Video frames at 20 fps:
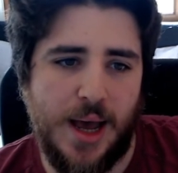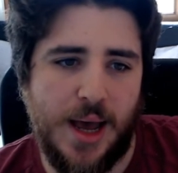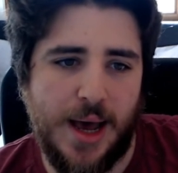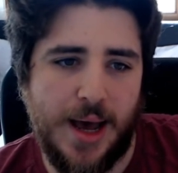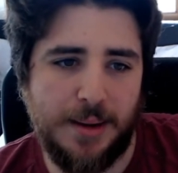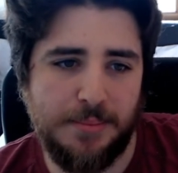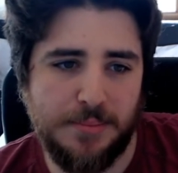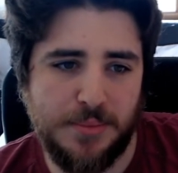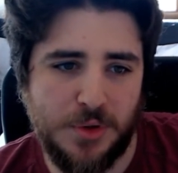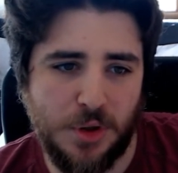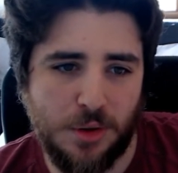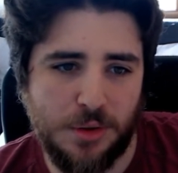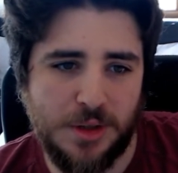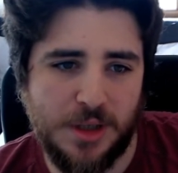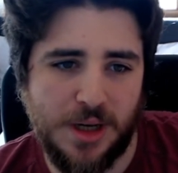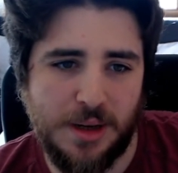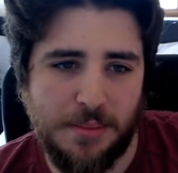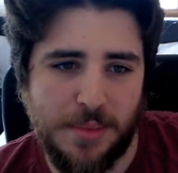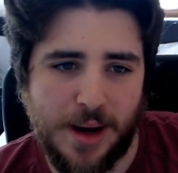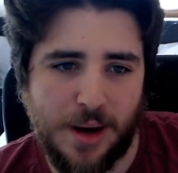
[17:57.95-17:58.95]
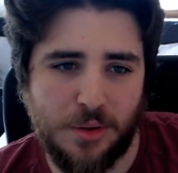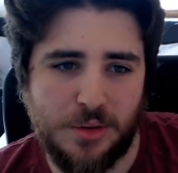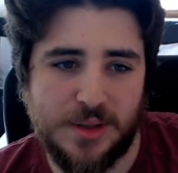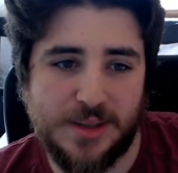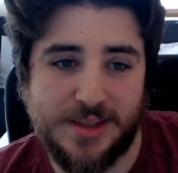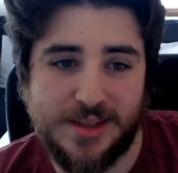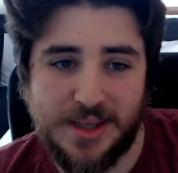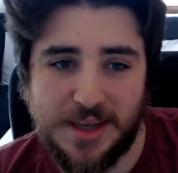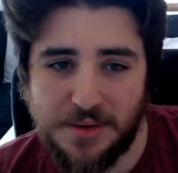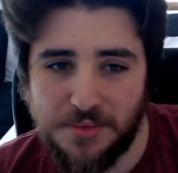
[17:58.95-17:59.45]
I'm talking about
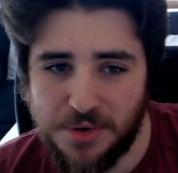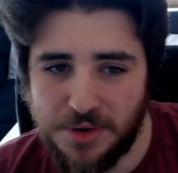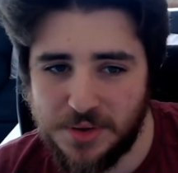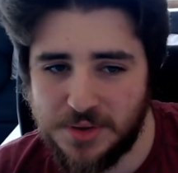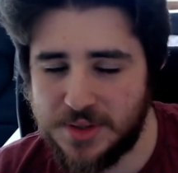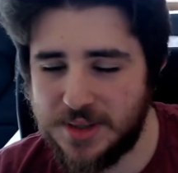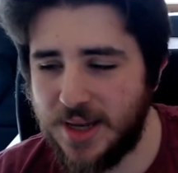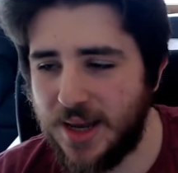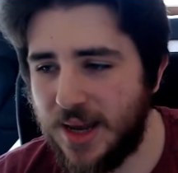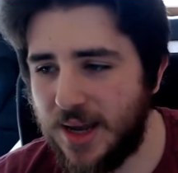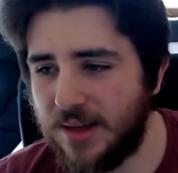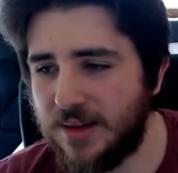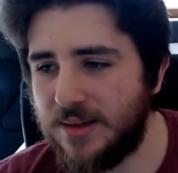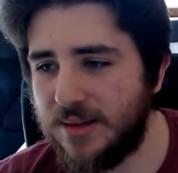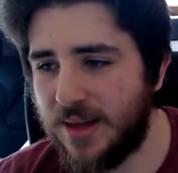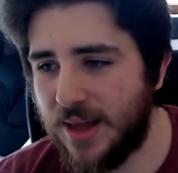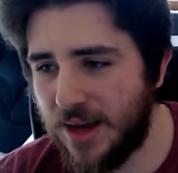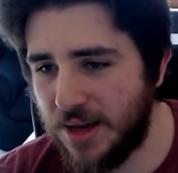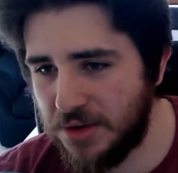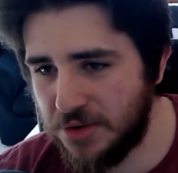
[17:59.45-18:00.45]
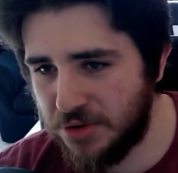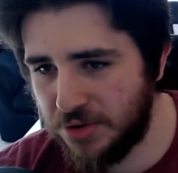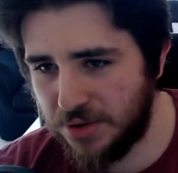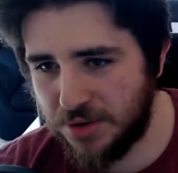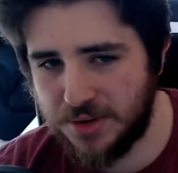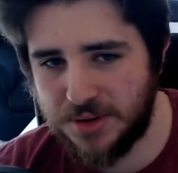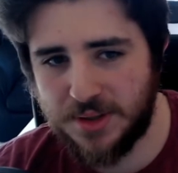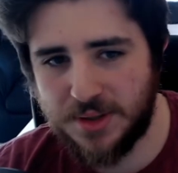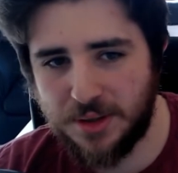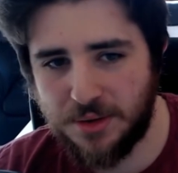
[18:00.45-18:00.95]
serious and
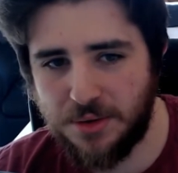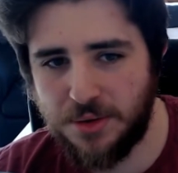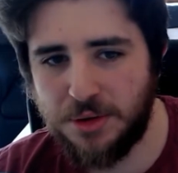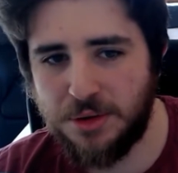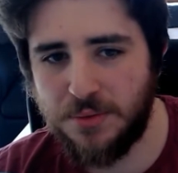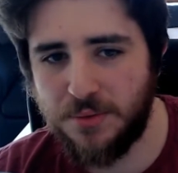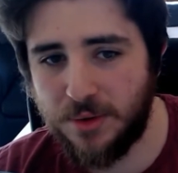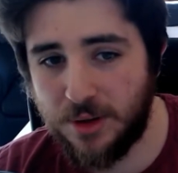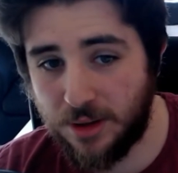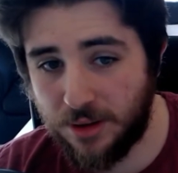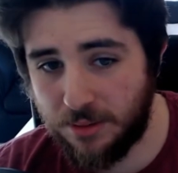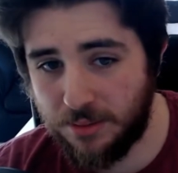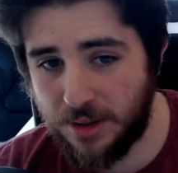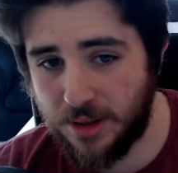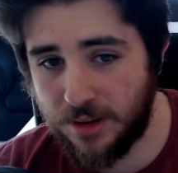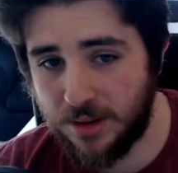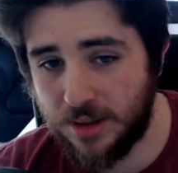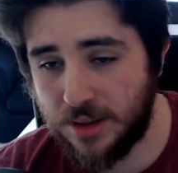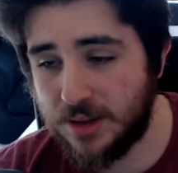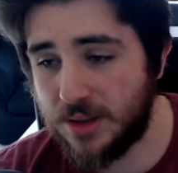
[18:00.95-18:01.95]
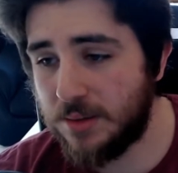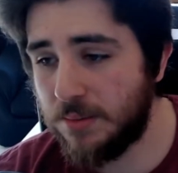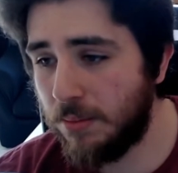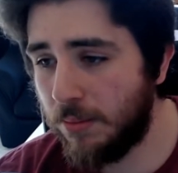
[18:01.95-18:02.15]
dangerous security vulnerabilities,